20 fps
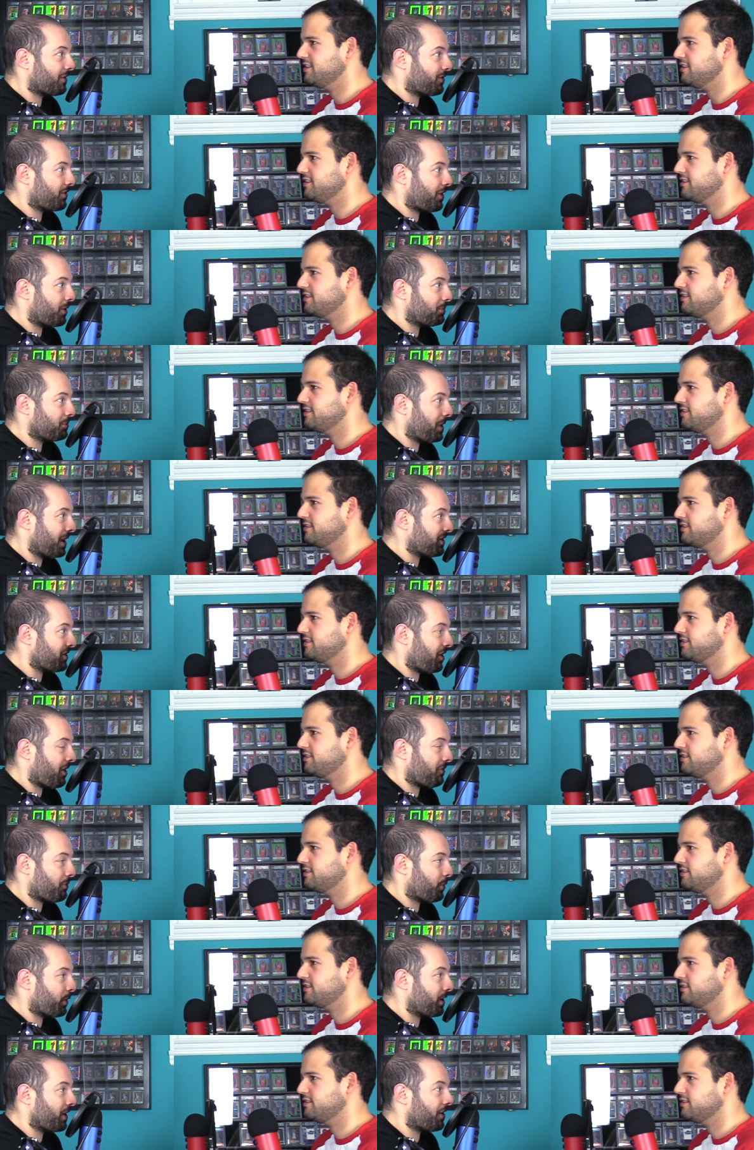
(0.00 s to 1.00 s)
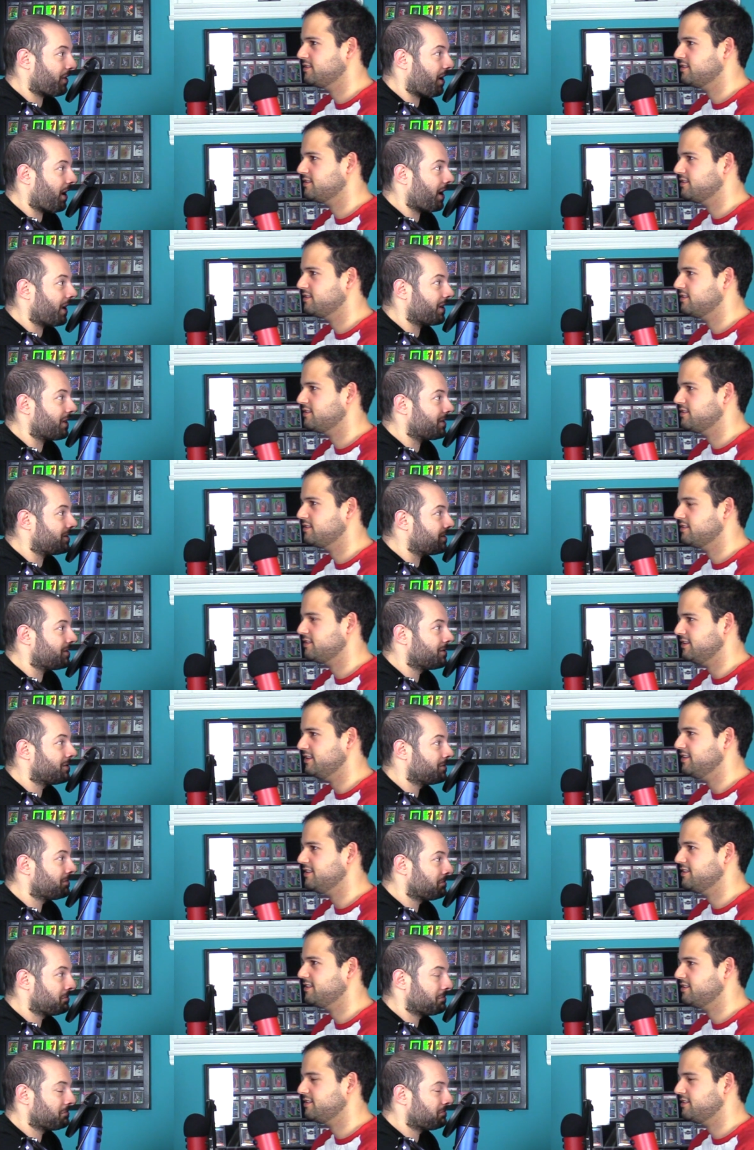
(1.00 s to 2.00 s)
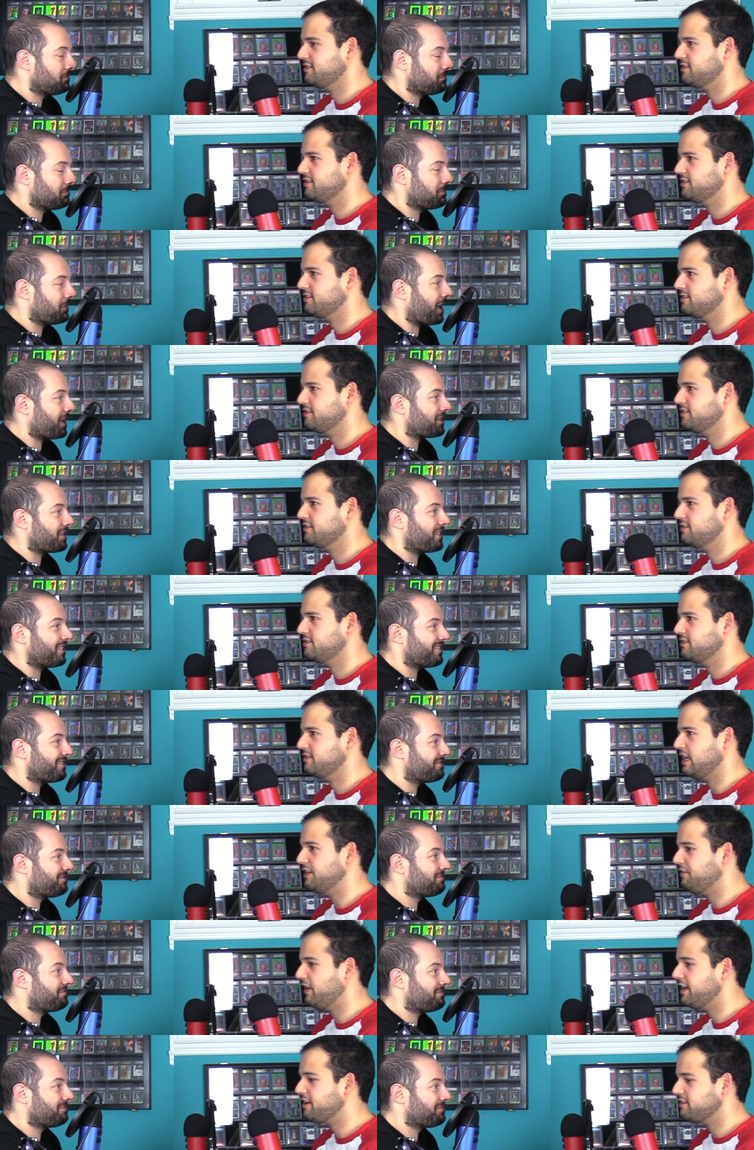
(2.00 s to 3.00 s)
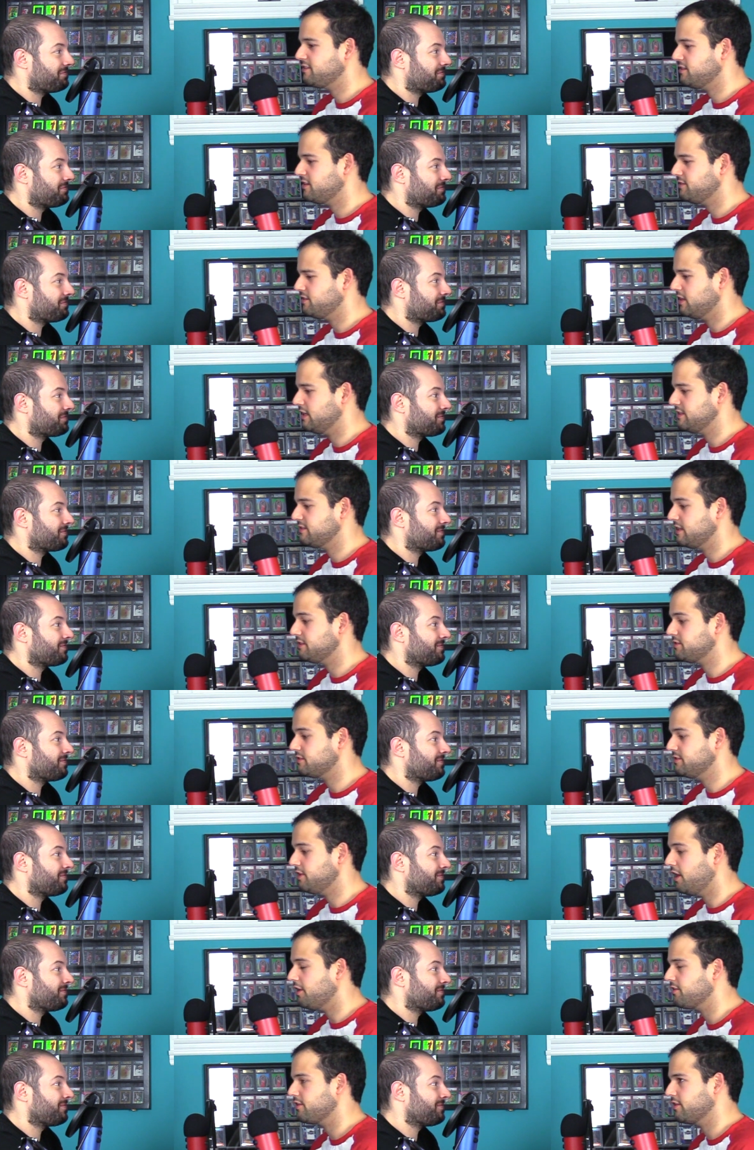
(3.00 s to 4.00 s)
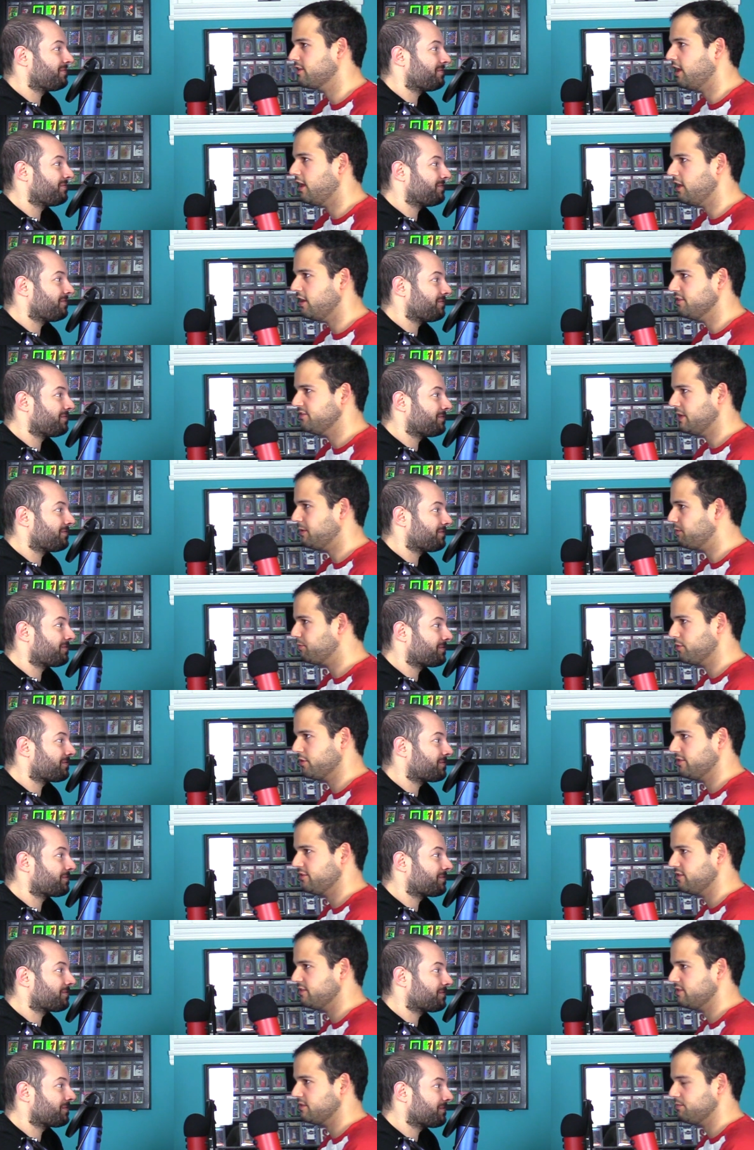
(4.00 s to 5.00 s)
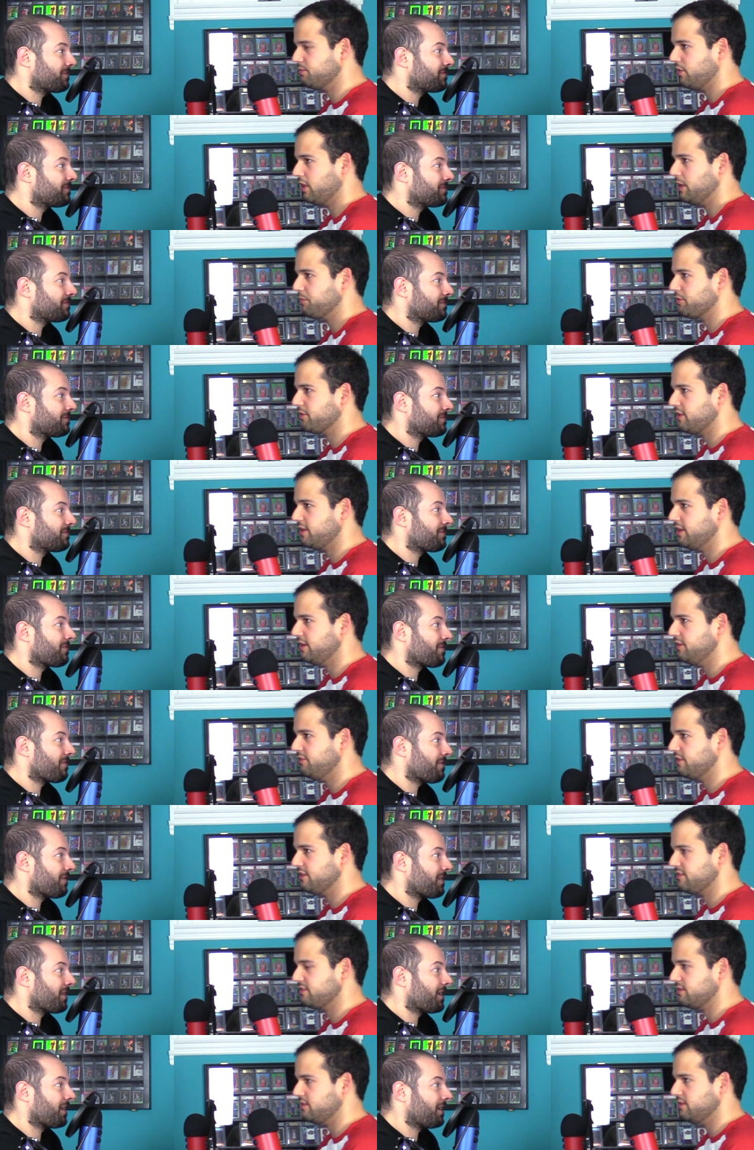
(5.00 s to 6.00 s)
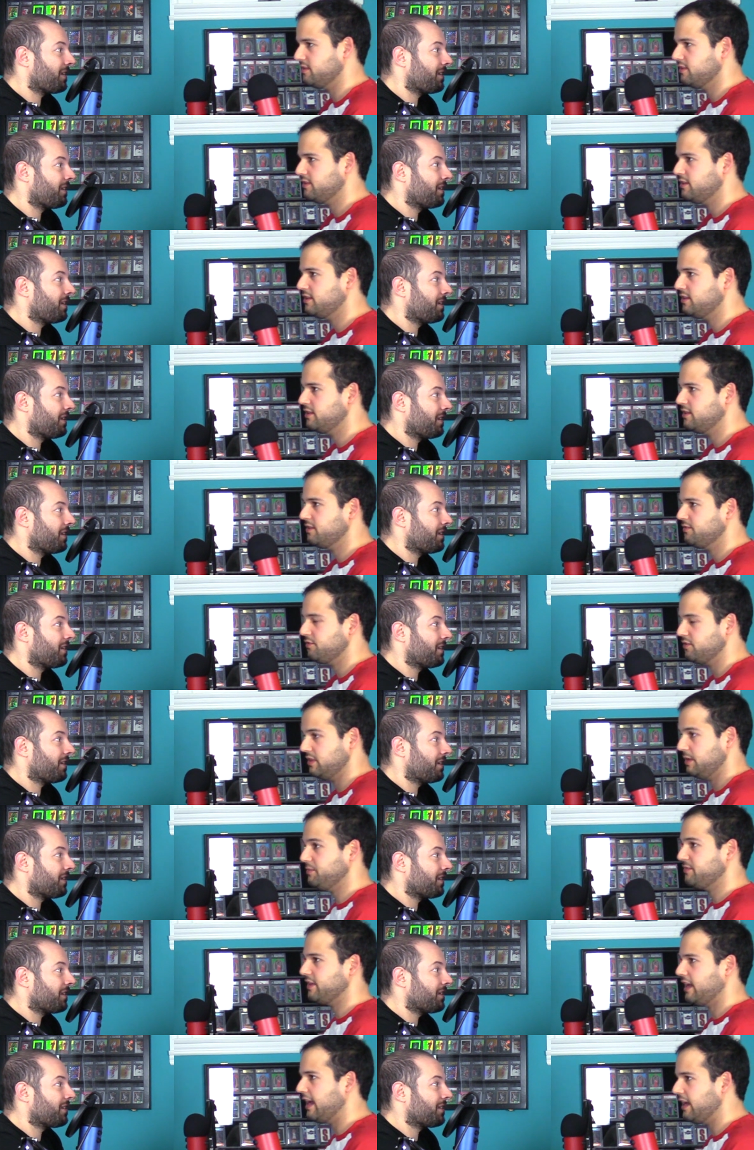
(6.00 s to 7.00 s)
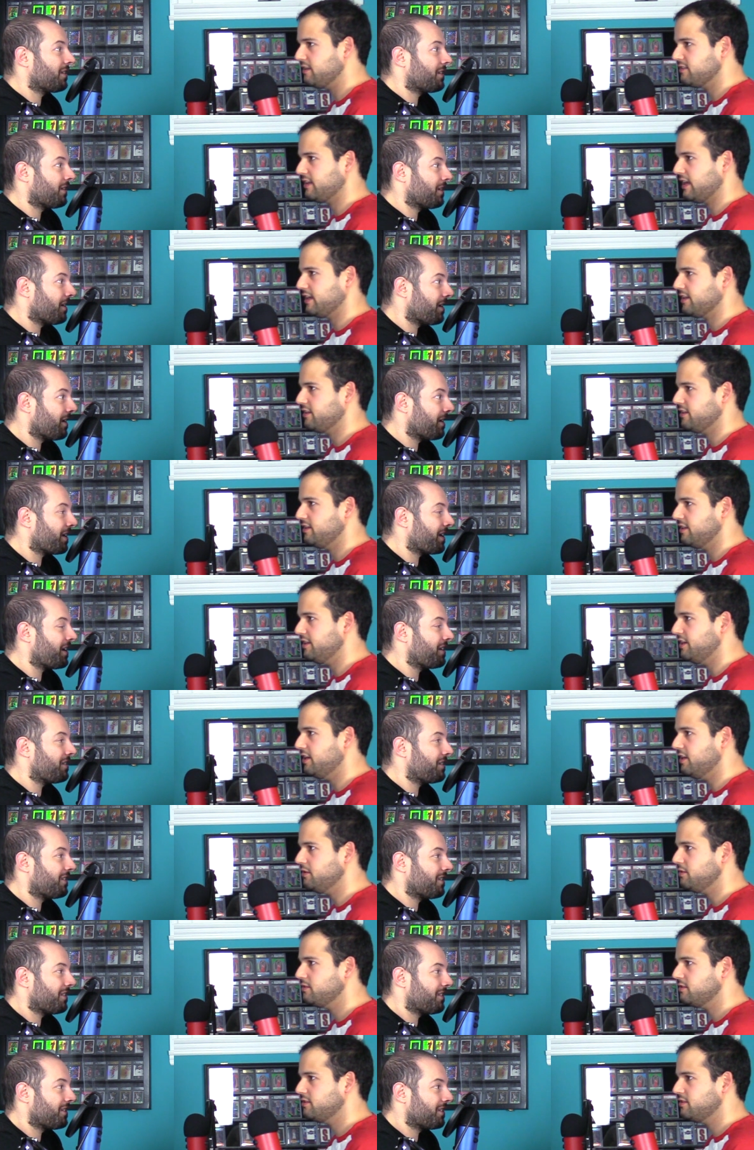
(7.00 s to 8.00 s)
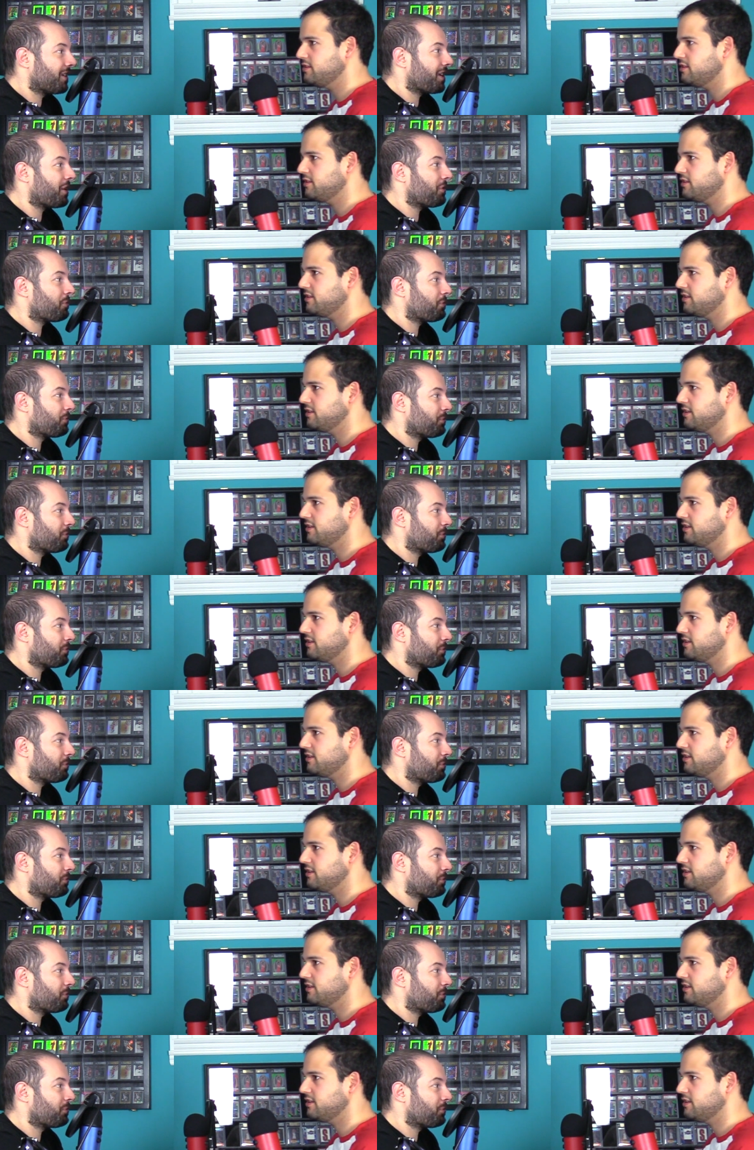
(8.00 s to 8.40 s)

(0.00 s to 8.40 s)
Speaker 1: yeah. from my sophomore year on, and that's it.
Speaker 2: If I had a son, a son or daughter in college, I would purchase a property just to for them to house hack it. Yeah. You know. Yeah.